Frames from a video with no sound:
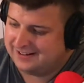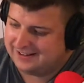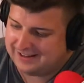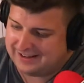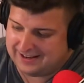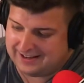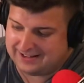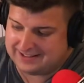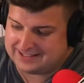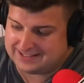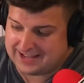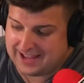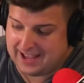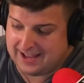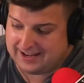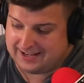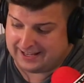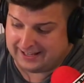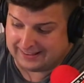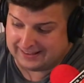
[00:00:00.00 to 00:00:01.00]
and
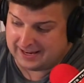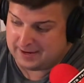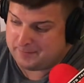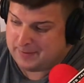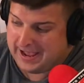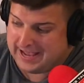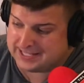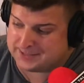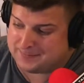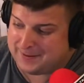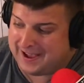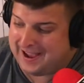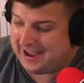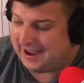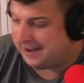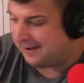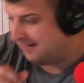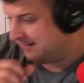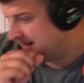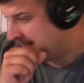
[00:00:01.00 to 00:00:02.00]
instead he let it pass
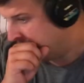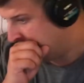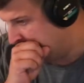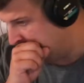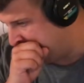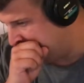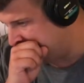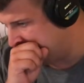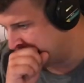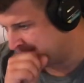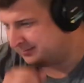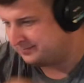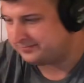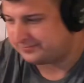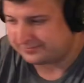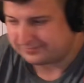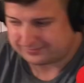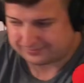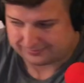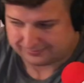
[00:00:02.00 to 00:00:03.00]
by
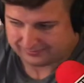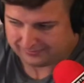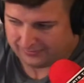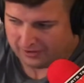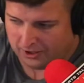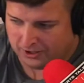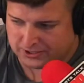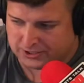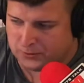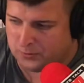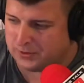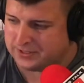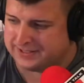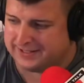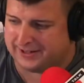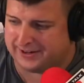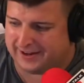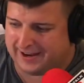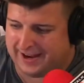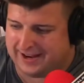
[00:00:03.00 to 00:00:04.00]
because he wasn't
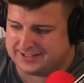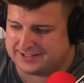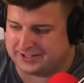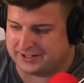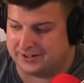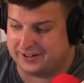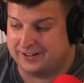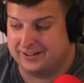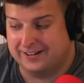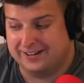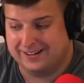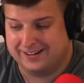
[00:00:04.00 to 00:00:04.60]
there to answer.